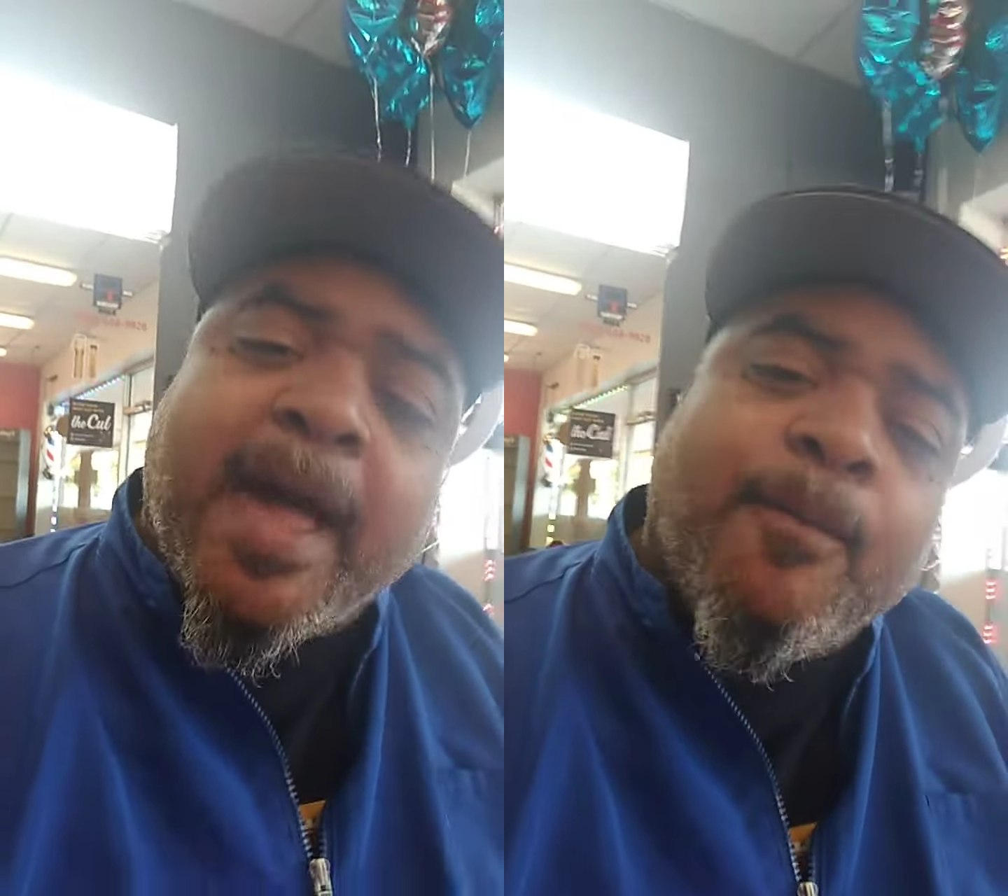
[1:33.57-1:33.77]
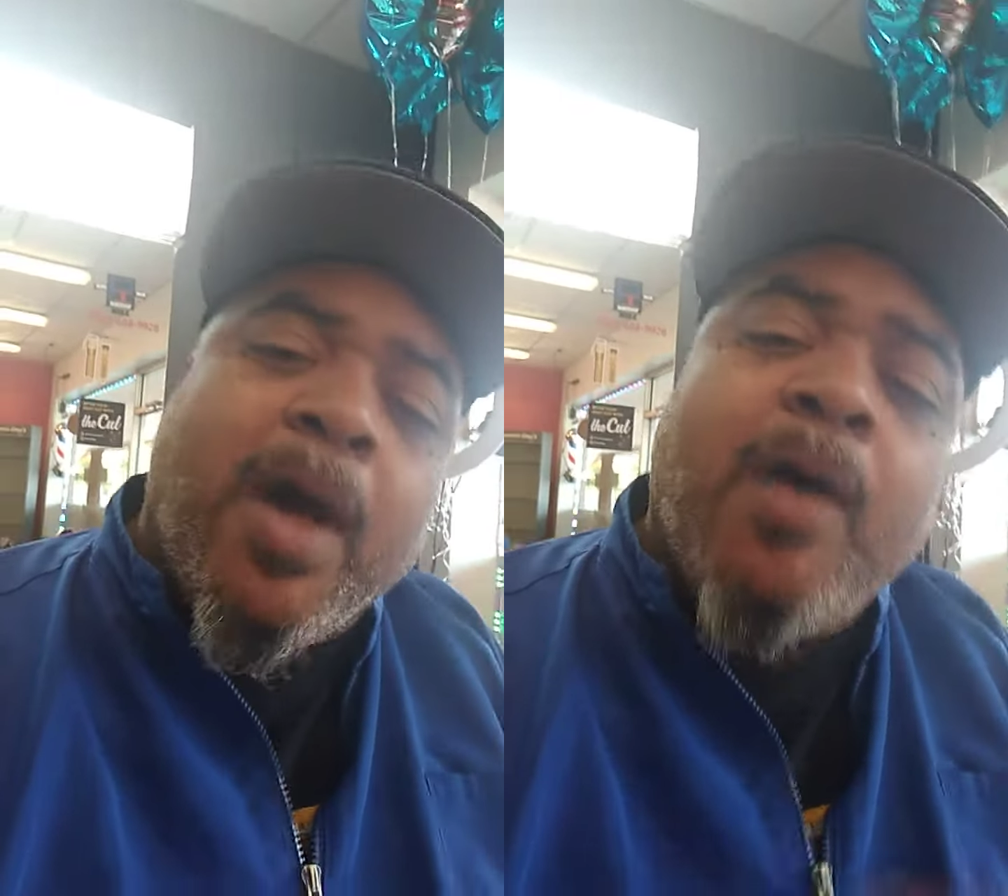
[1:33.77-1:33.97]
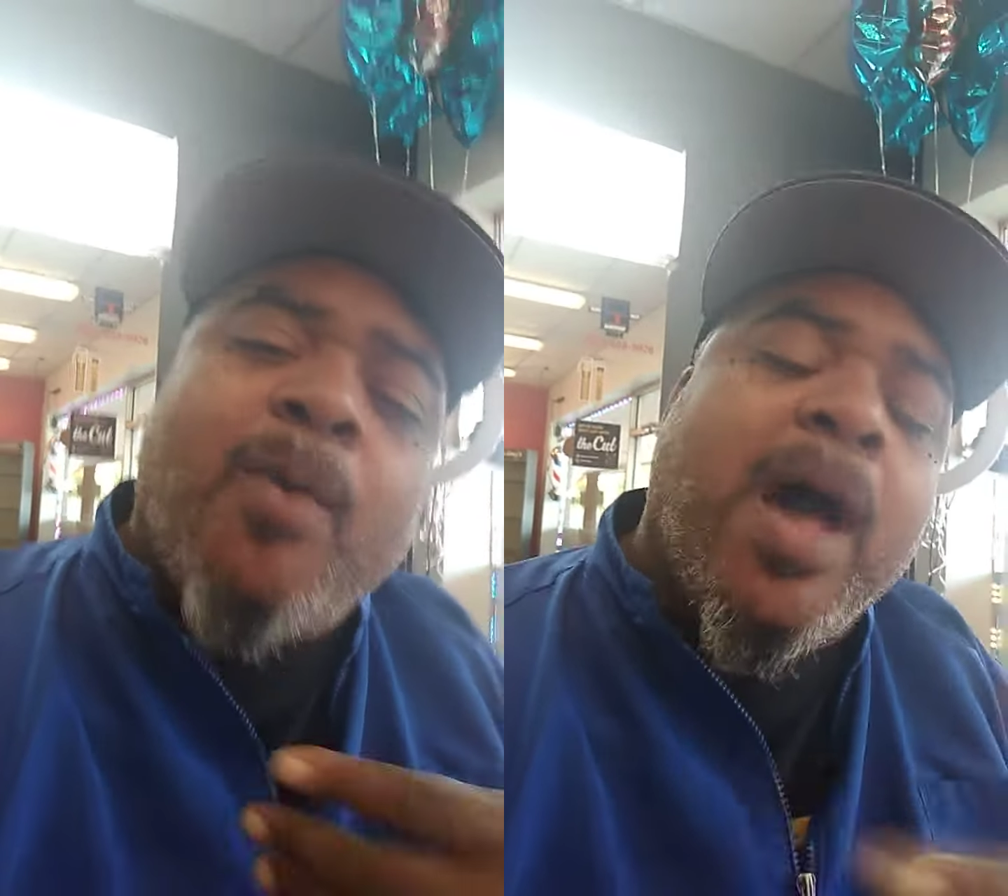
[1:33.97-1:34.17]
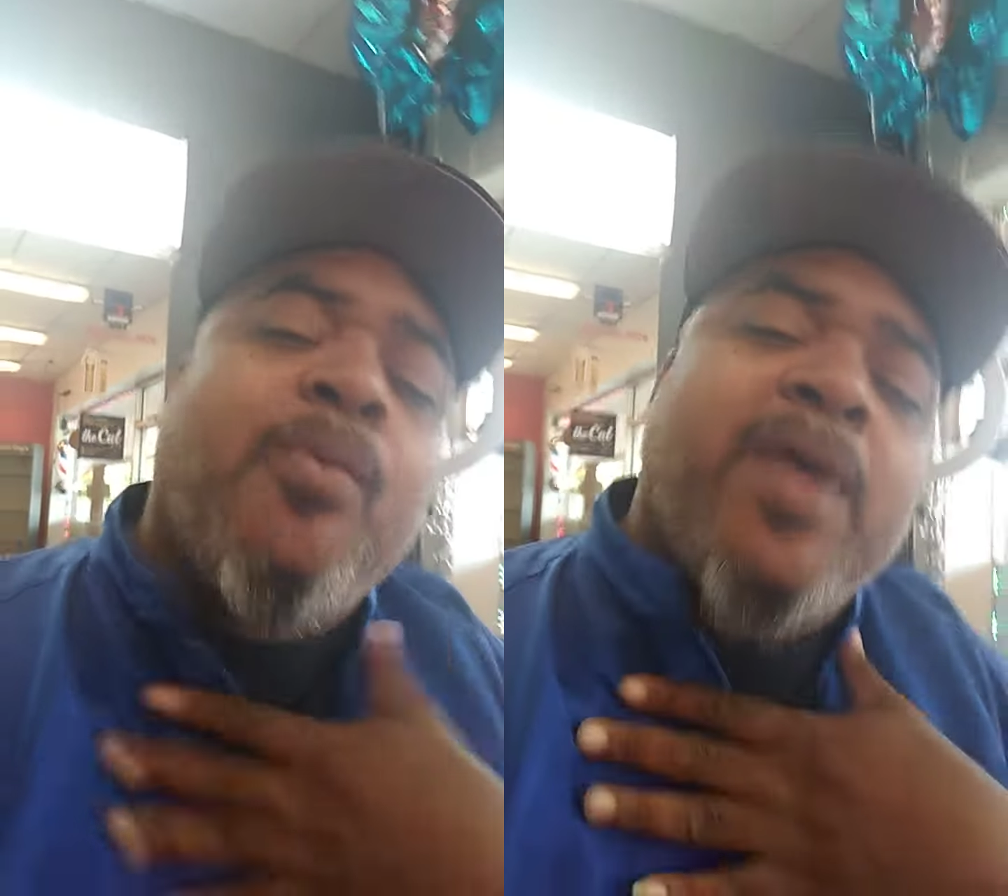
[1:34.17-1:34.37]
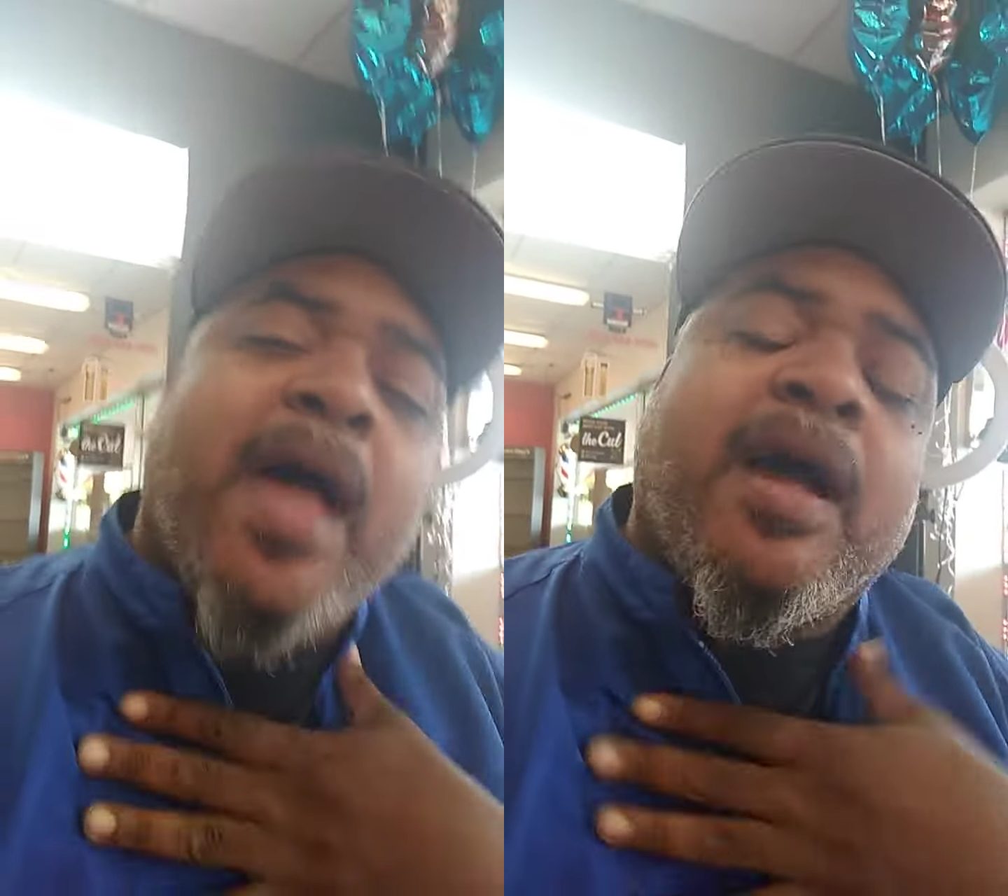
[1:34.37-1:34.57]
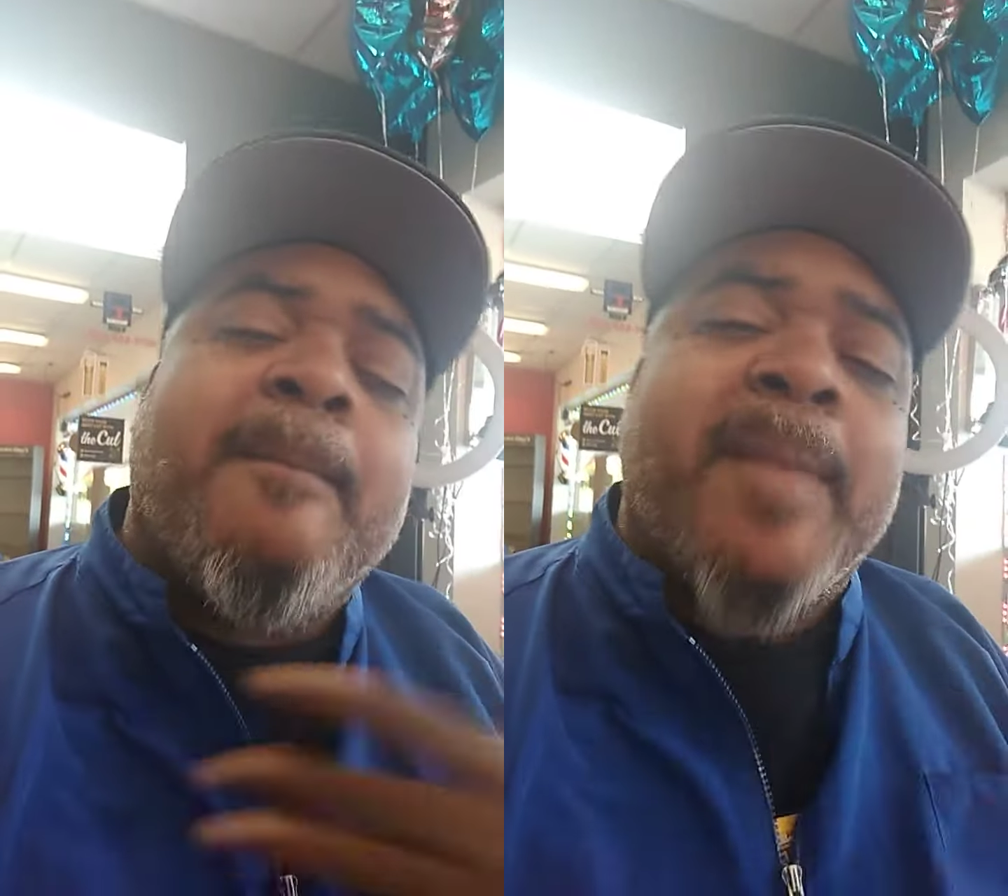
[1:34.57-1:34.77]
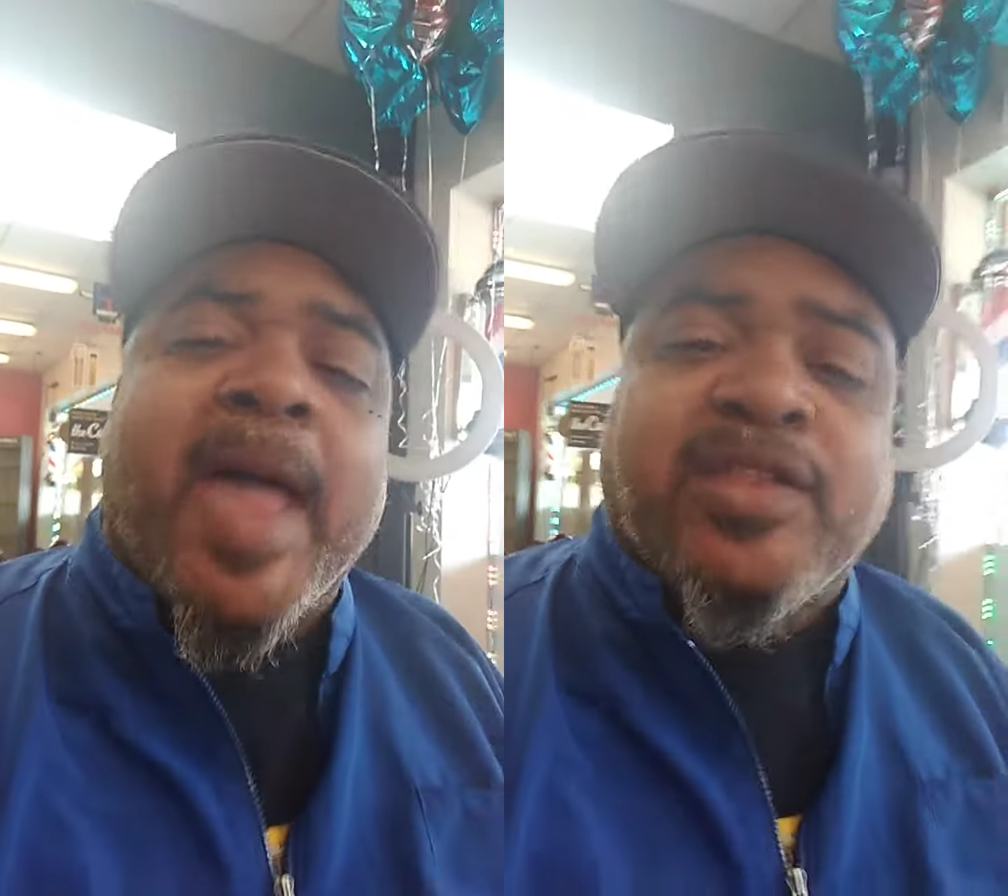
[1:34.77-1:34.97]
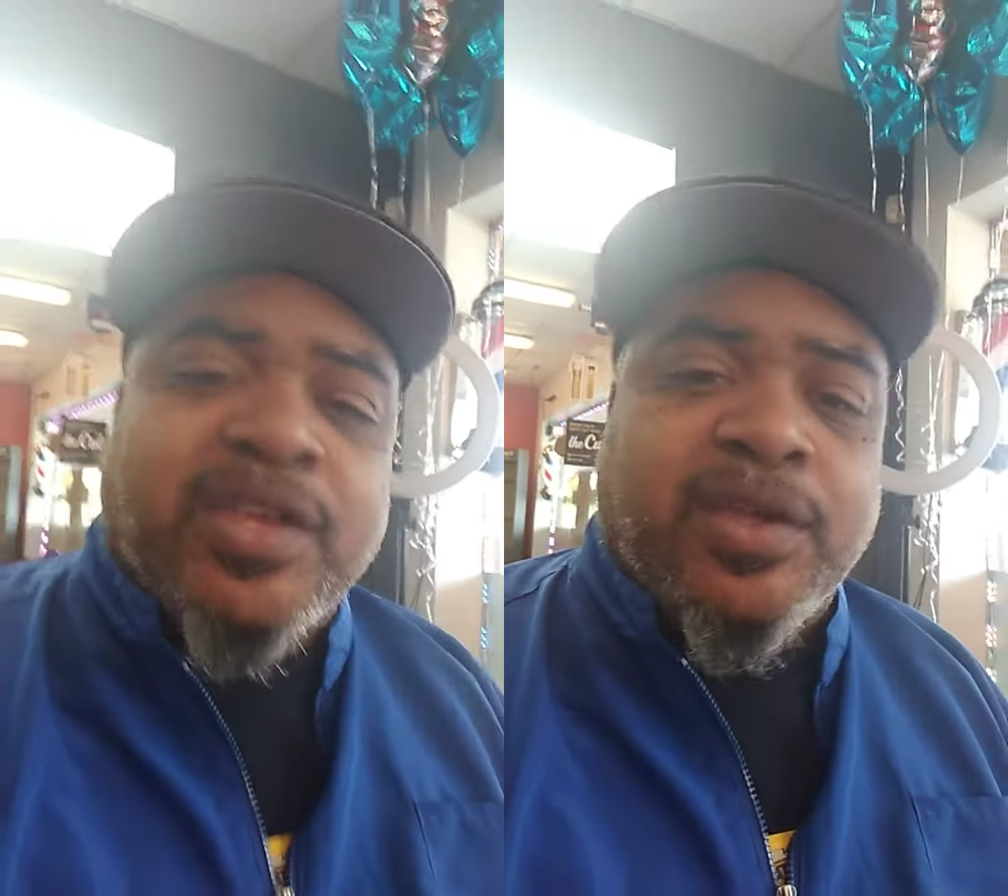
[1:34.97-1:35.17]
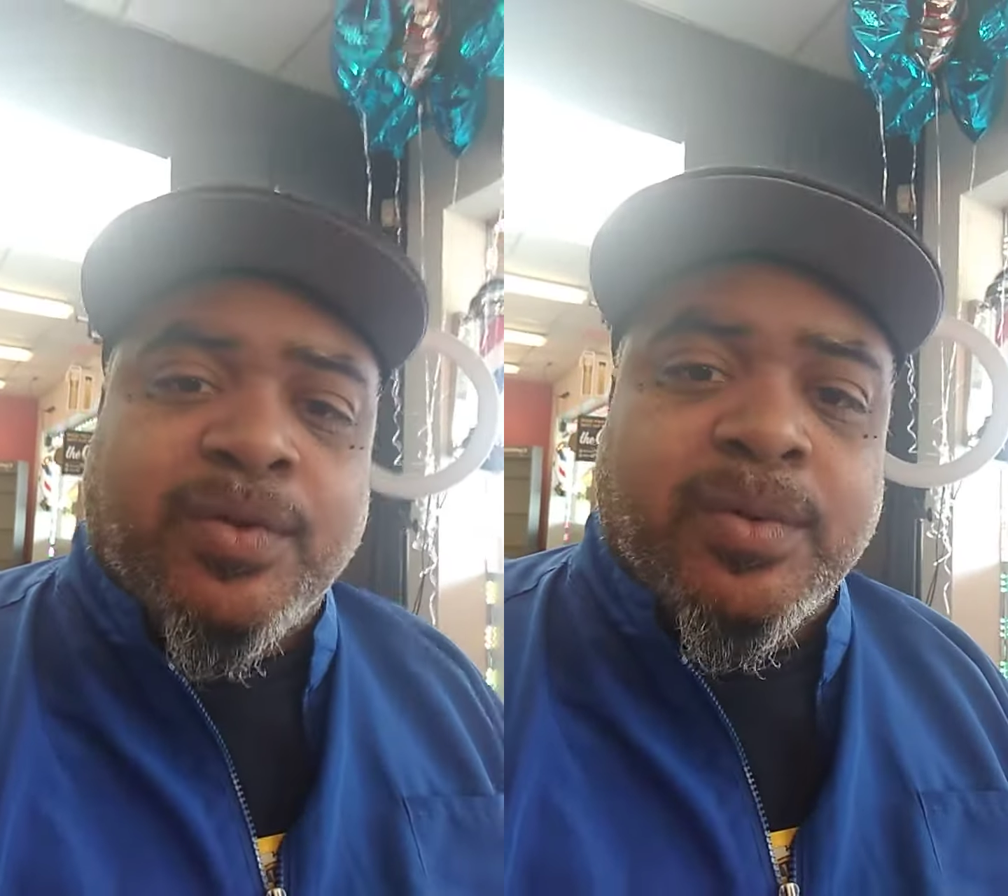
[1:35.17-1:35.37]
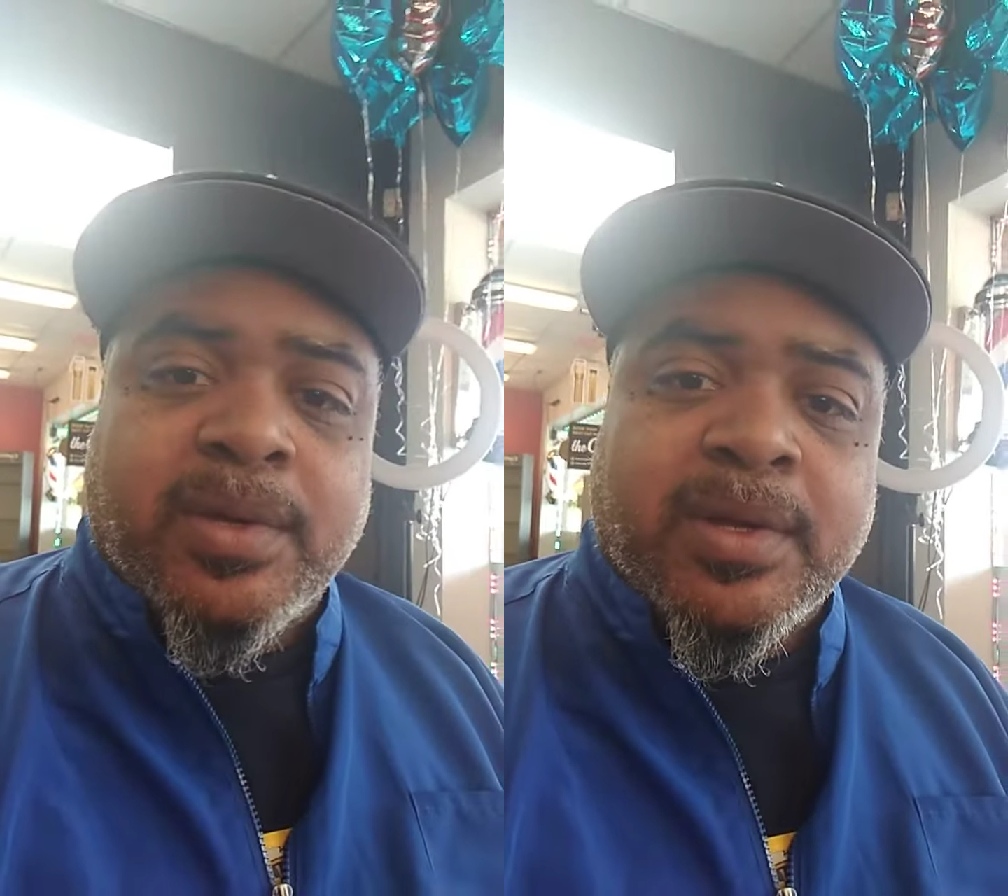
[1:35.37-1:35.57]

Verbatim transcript: I, why, why would I come back to you?